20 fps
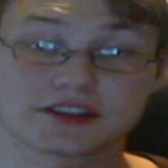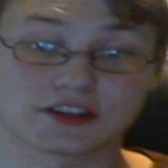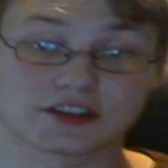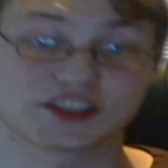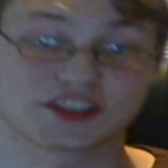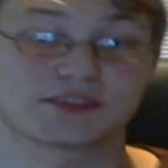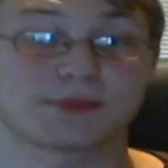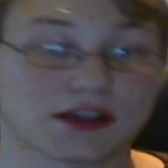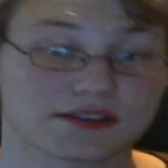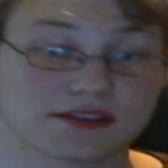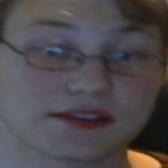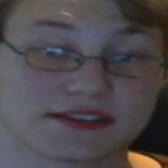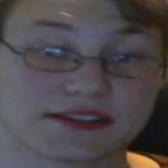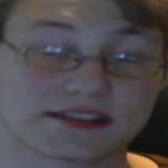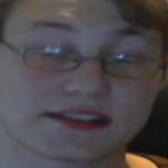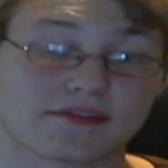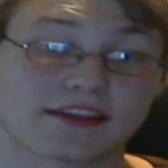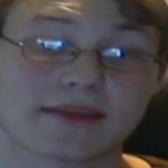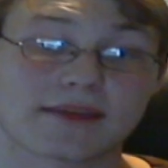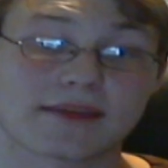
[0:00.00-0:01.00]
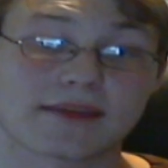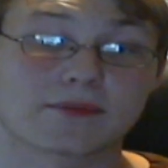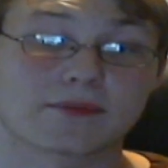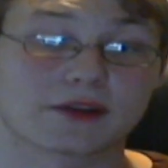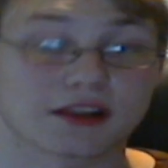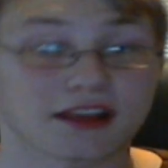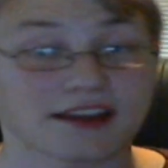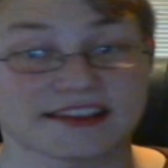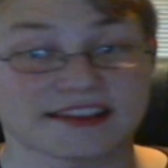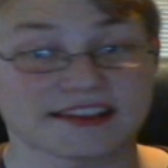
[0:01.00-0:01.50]
Yes, there's spells and stuff
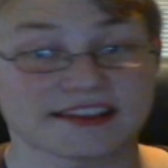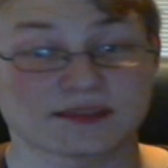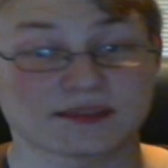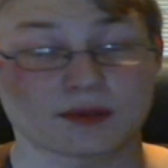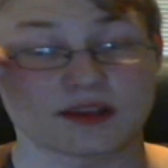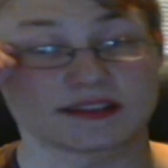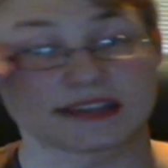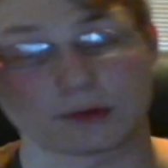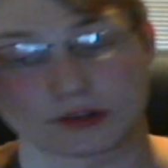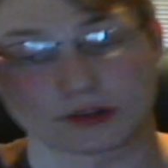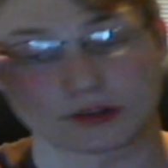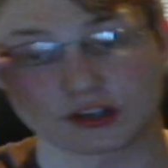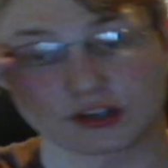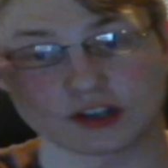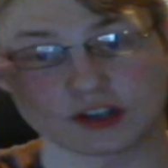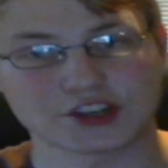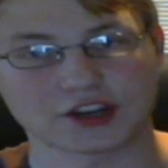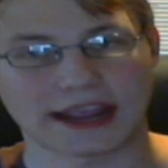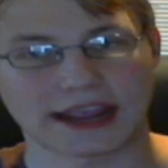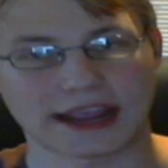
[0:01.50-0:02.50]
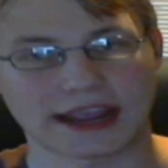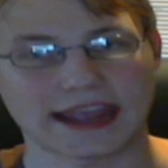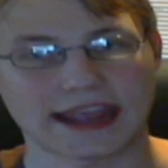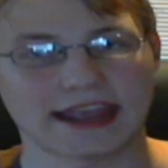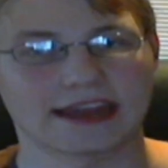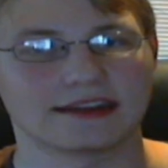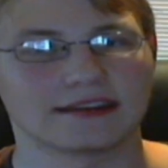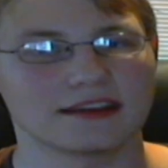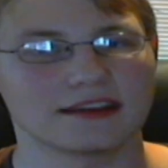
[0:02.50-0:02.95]
like that, but a lot of the spells say return to your